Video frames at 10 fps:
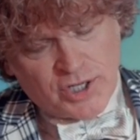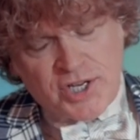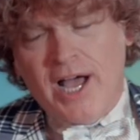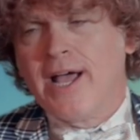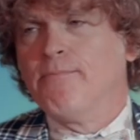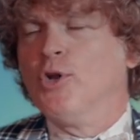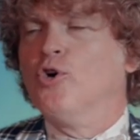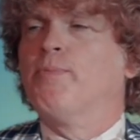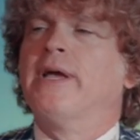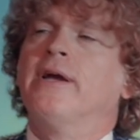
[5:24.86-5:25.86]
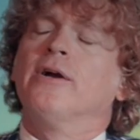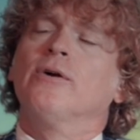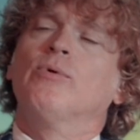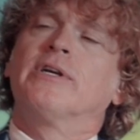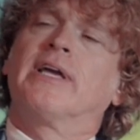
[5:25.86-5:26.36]
a time loop
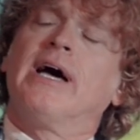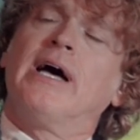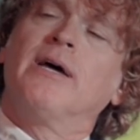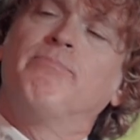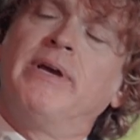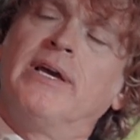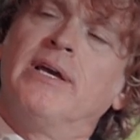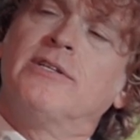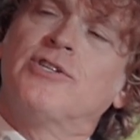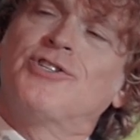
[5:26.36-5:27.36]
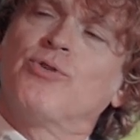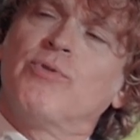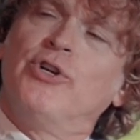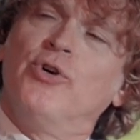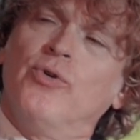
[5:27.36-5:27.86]
here when God begins to
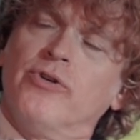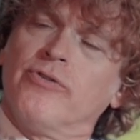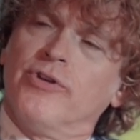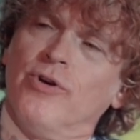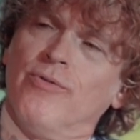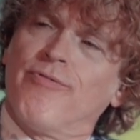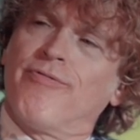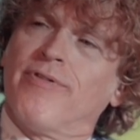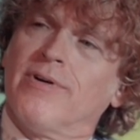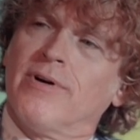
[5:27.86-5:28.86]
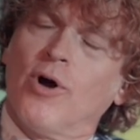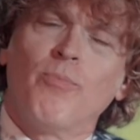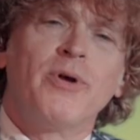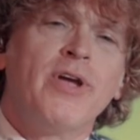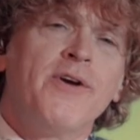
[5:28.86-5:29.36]
renew your youth I
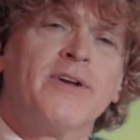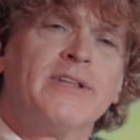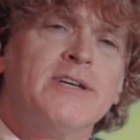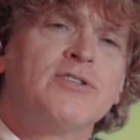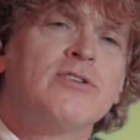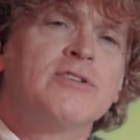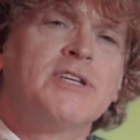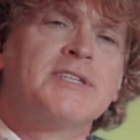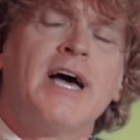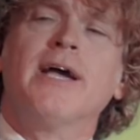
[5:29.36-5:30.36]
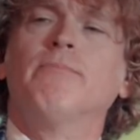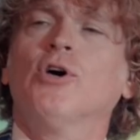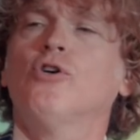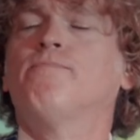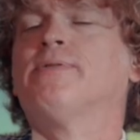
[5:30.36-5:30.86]
hope you're hearing this there's a time
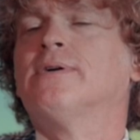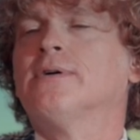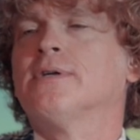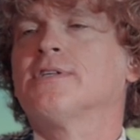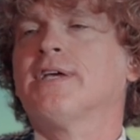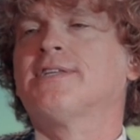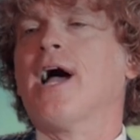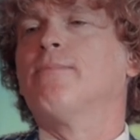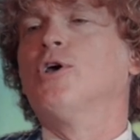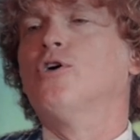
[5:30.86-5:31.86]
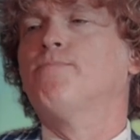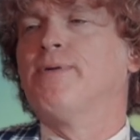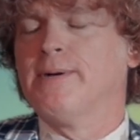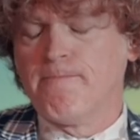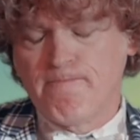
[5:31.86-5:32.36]
loop say time loop,
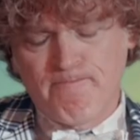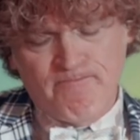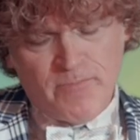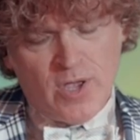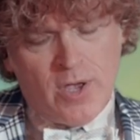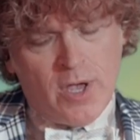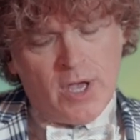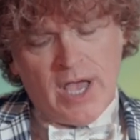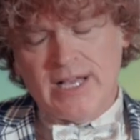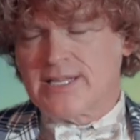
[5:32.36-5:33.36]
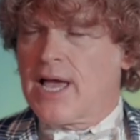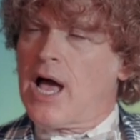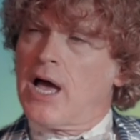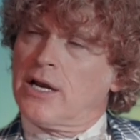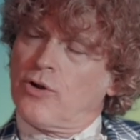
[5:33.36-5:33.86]
time loop. as
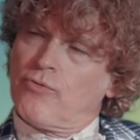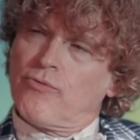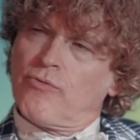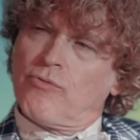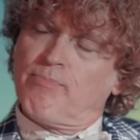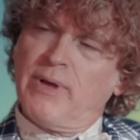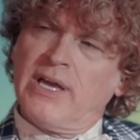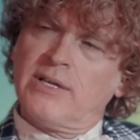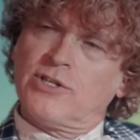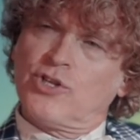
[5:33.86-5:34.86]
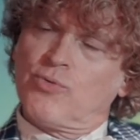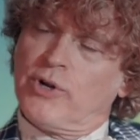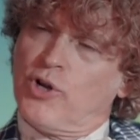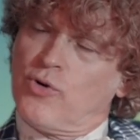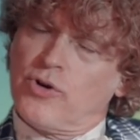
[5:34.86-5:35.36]
God begins to
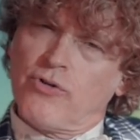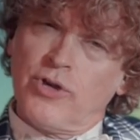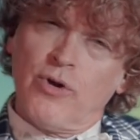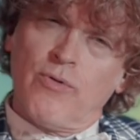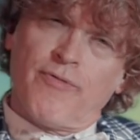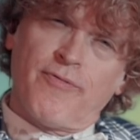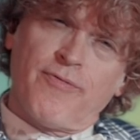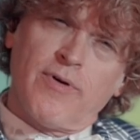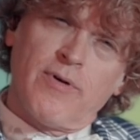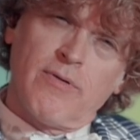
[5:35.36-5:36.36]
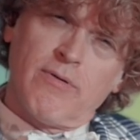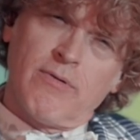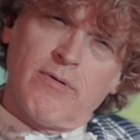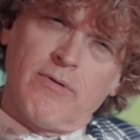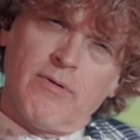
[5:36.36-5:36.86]
renew your youth
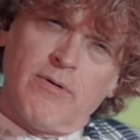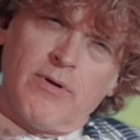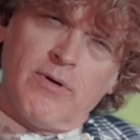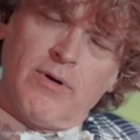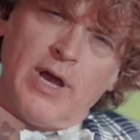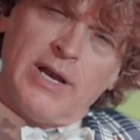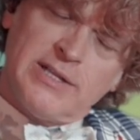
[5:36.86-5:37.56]
and